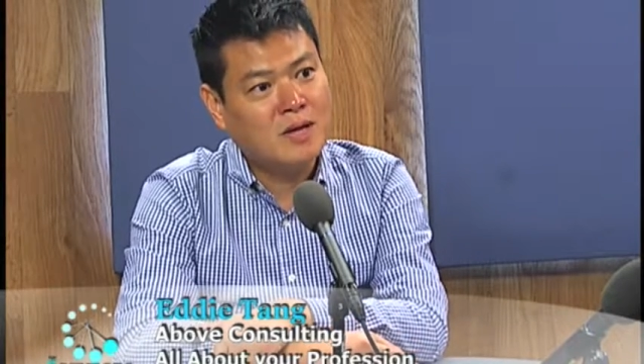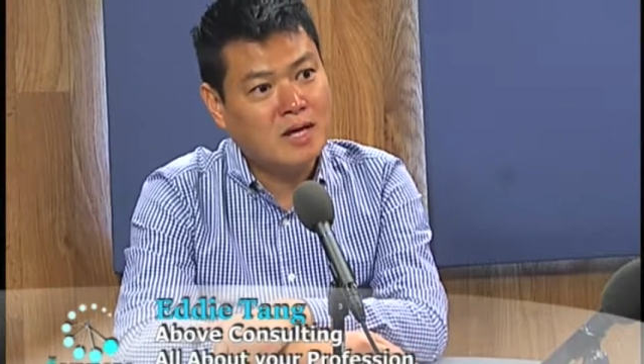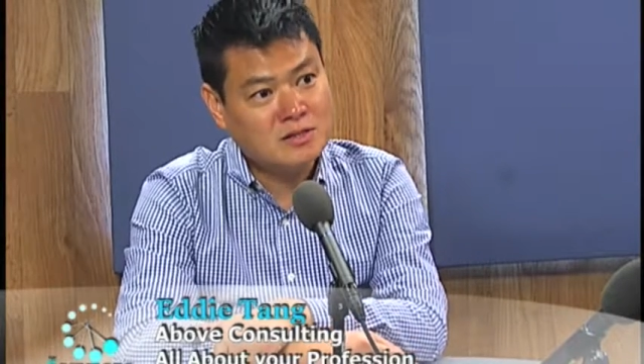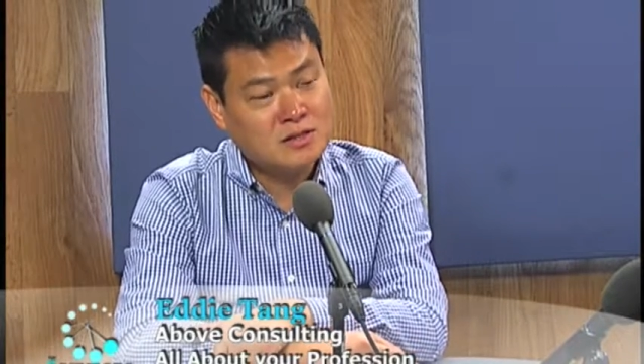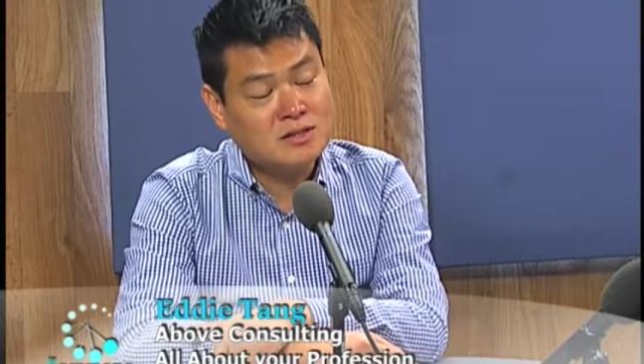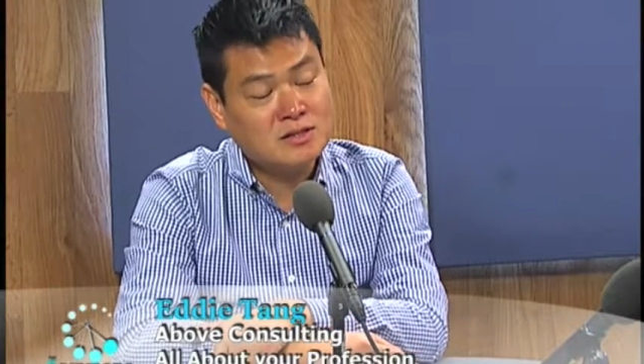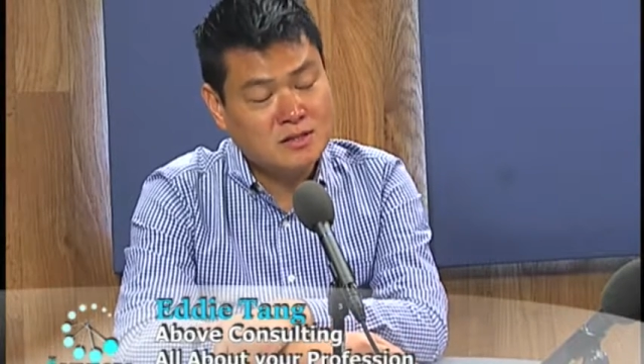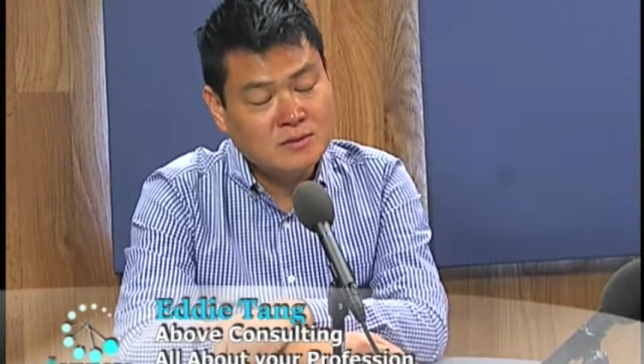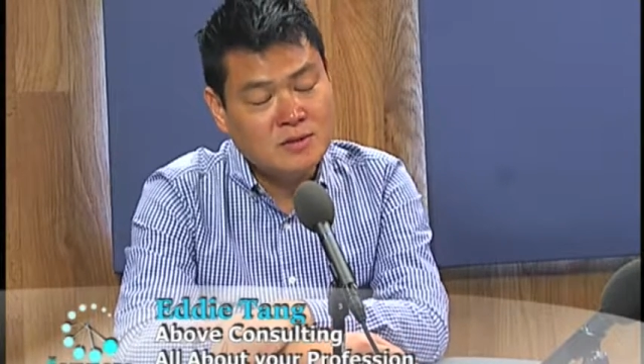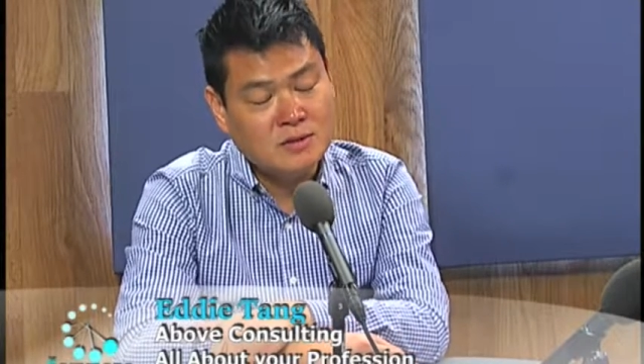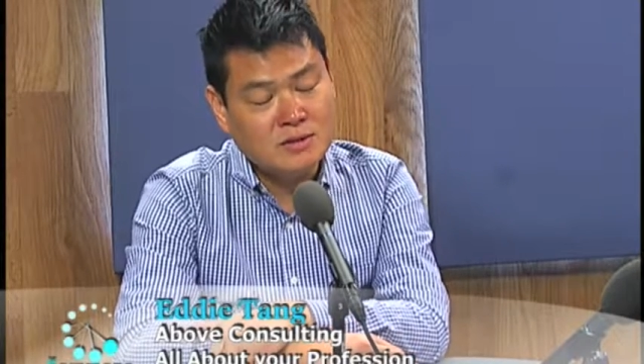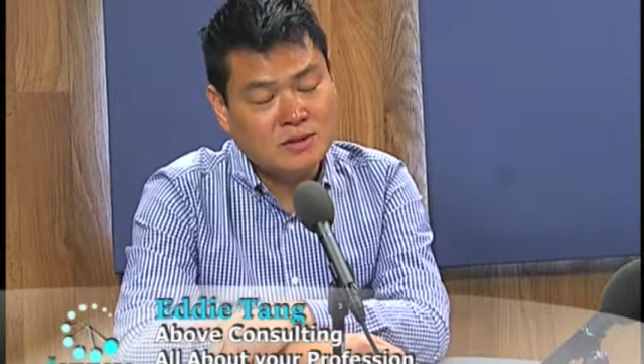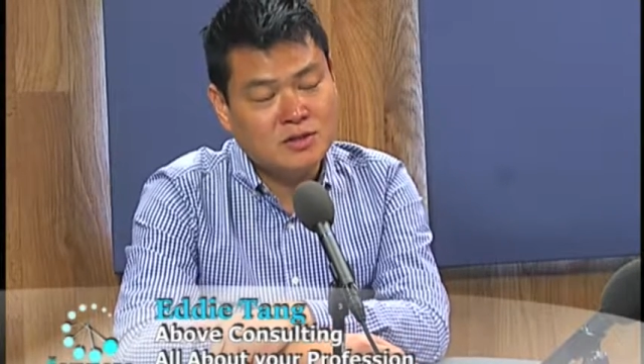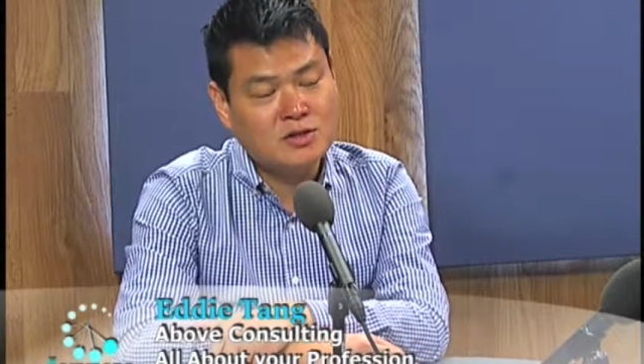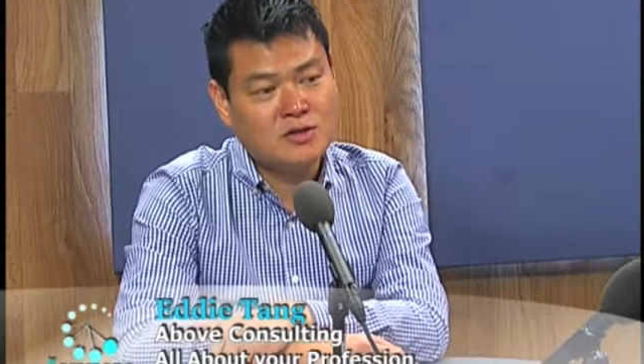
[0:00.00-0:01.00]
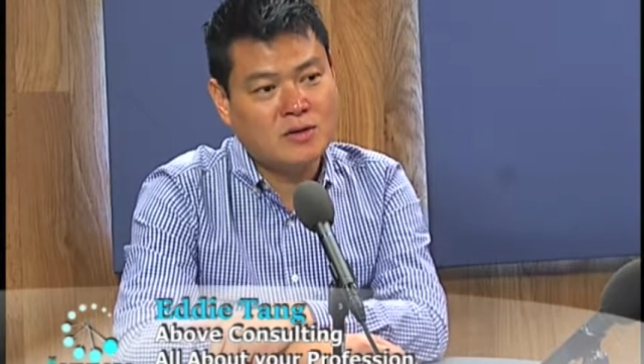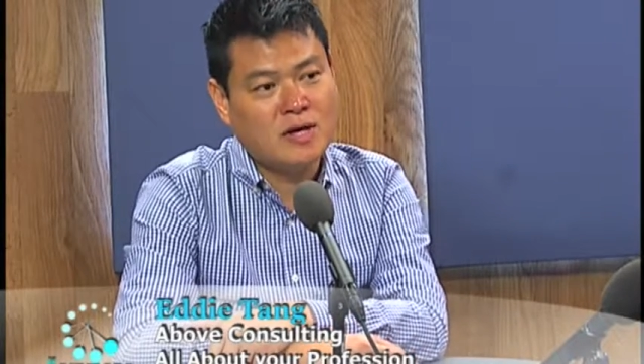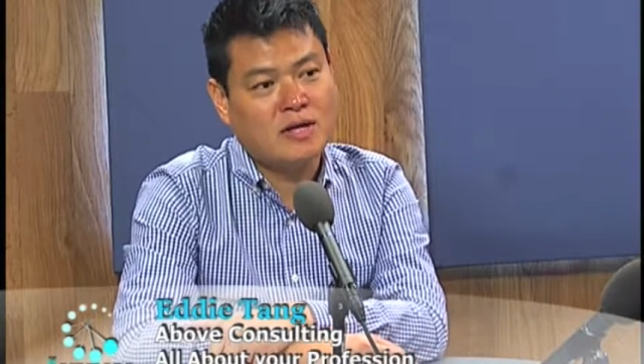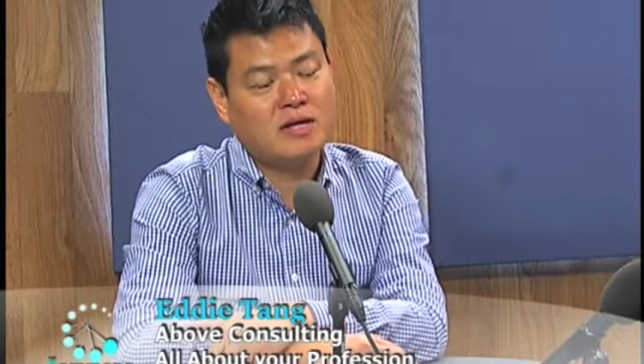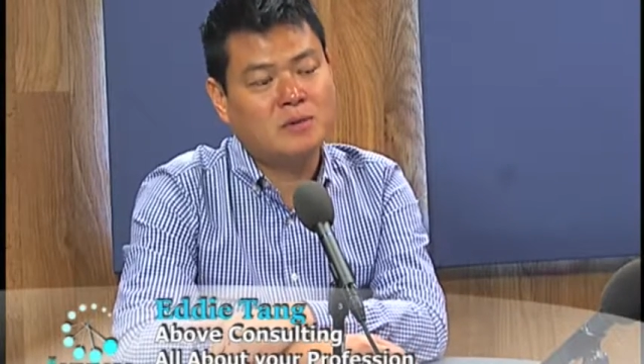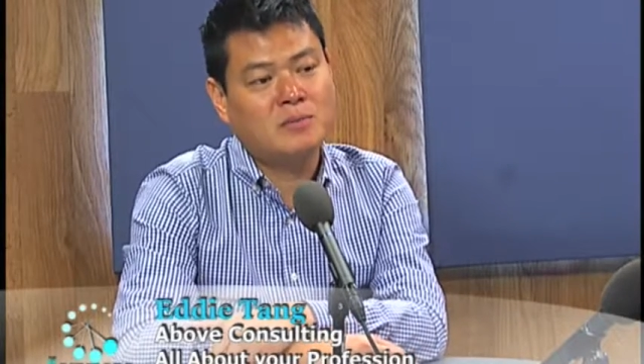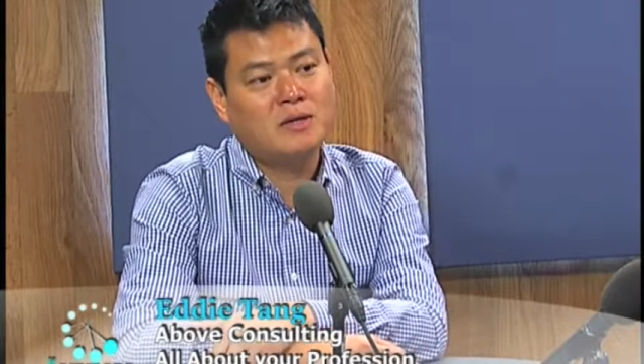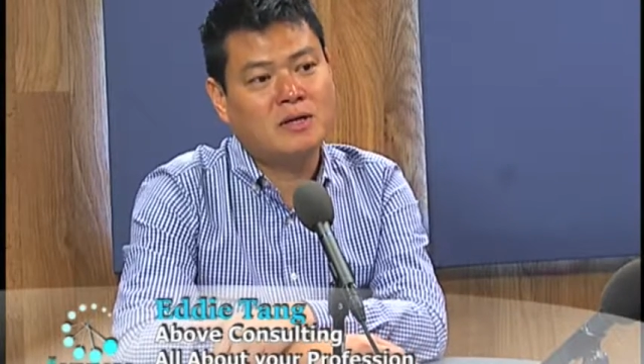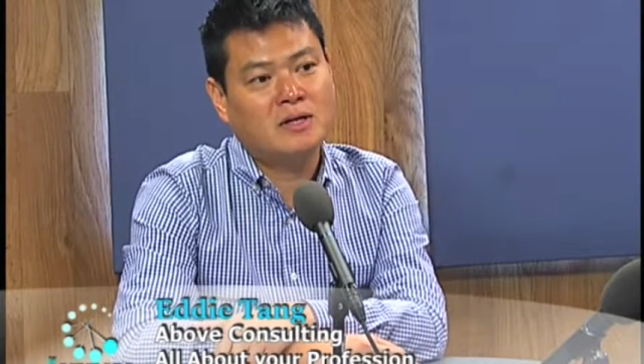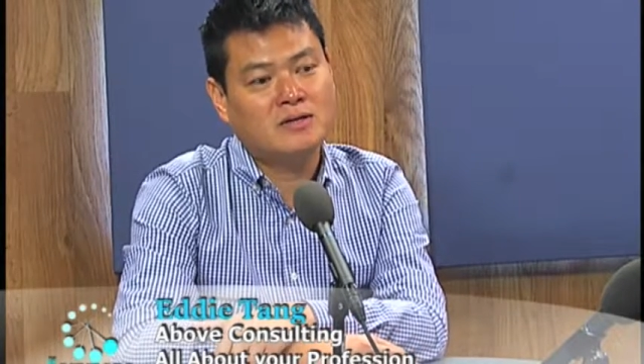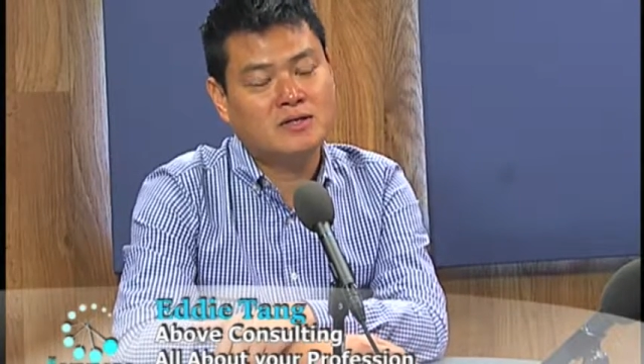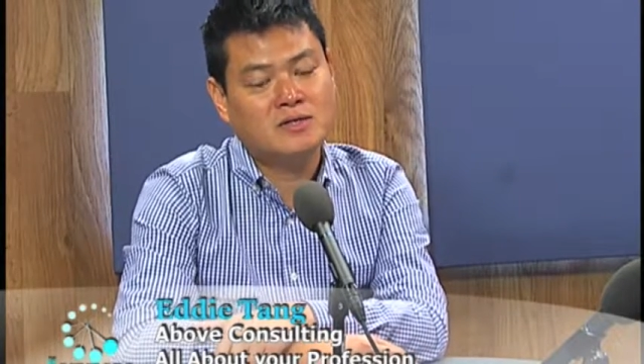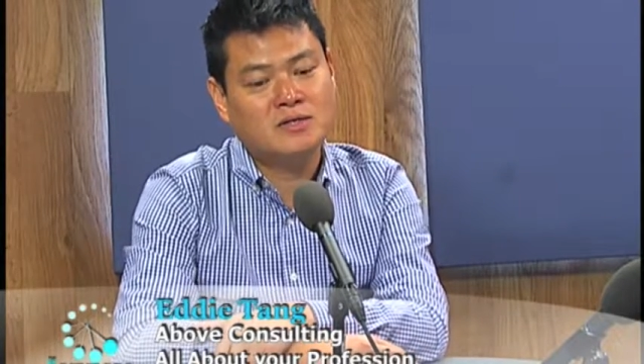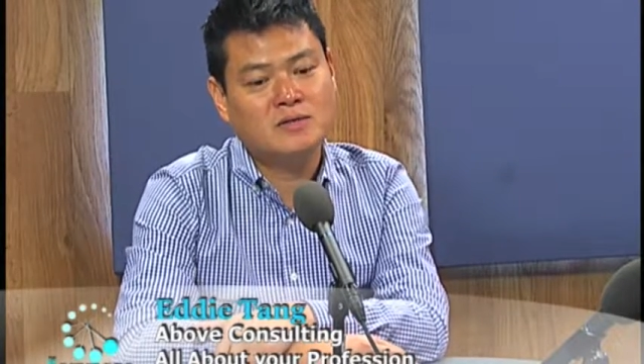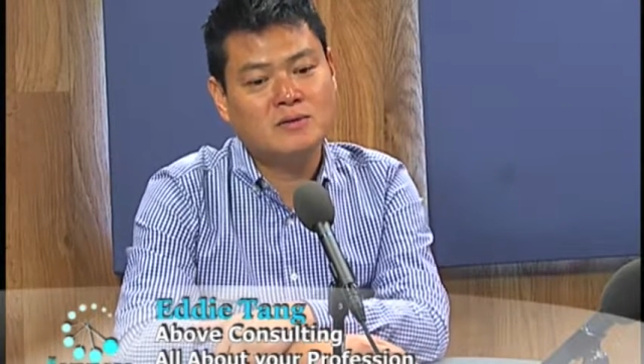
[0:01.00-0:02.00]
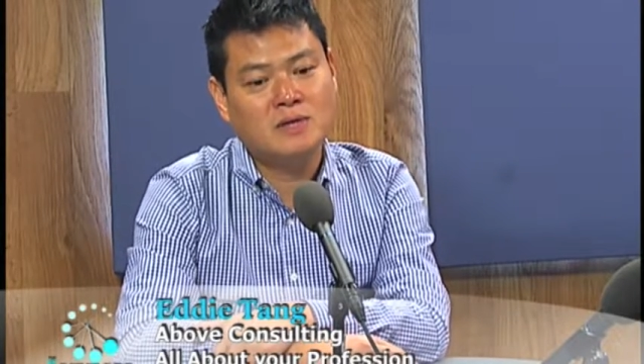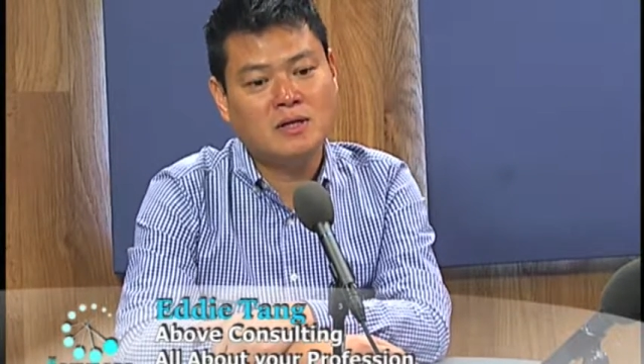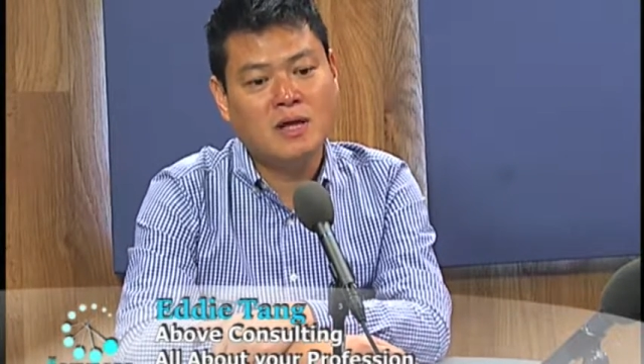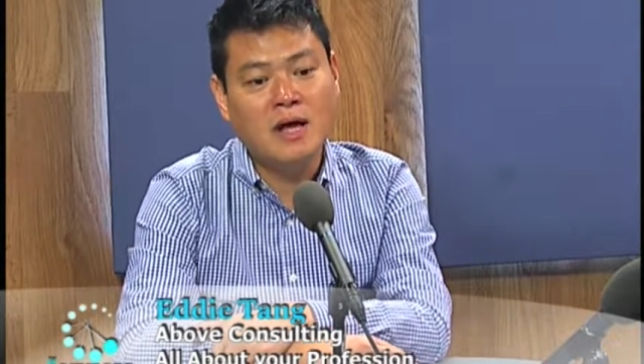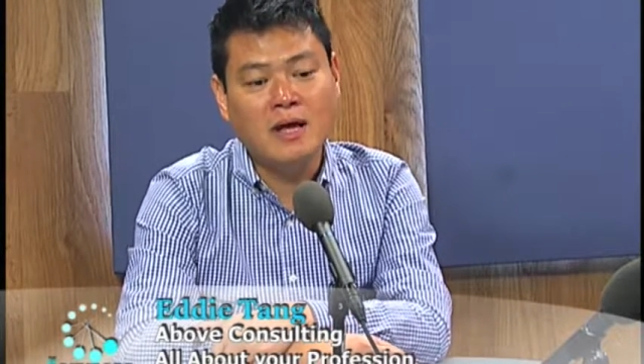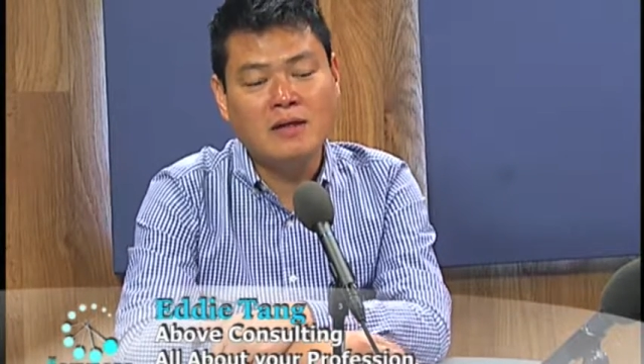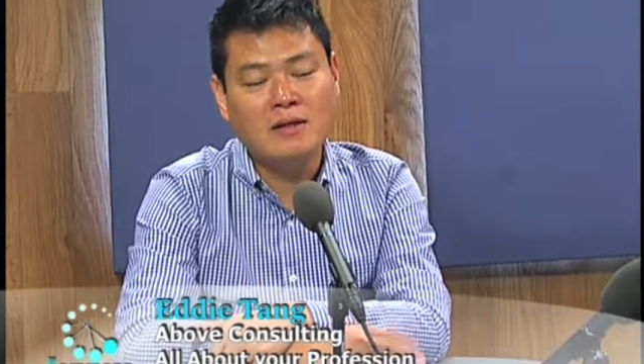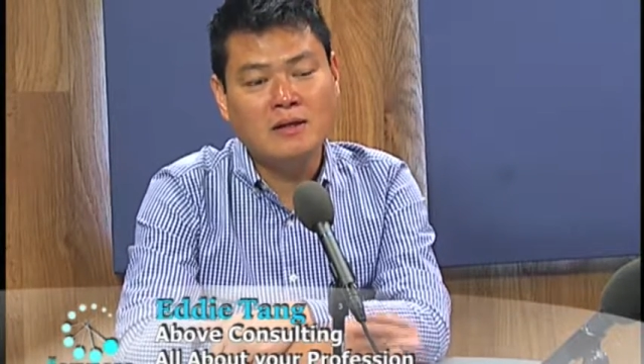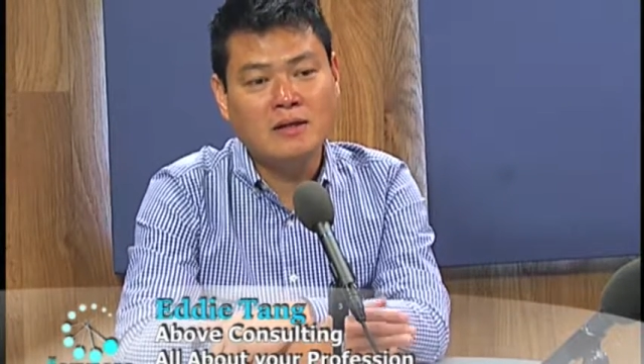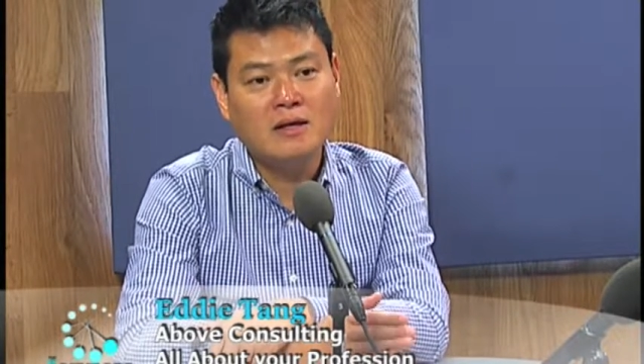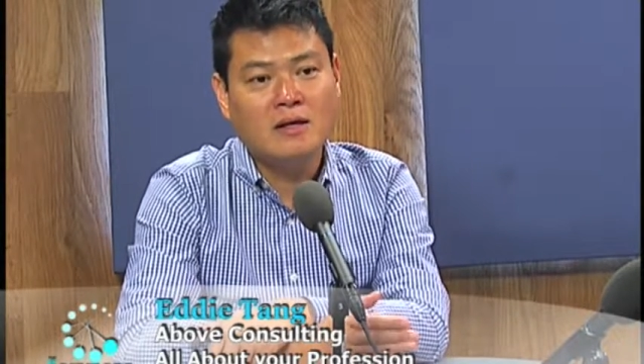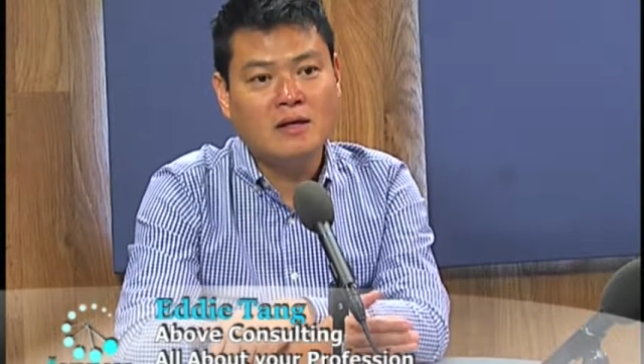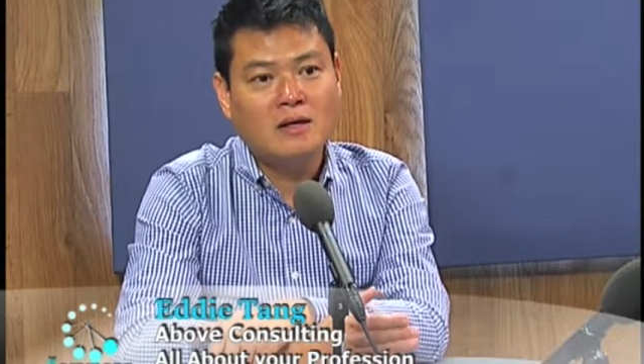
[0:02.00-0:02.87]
As a student, initially, I came here as a student, and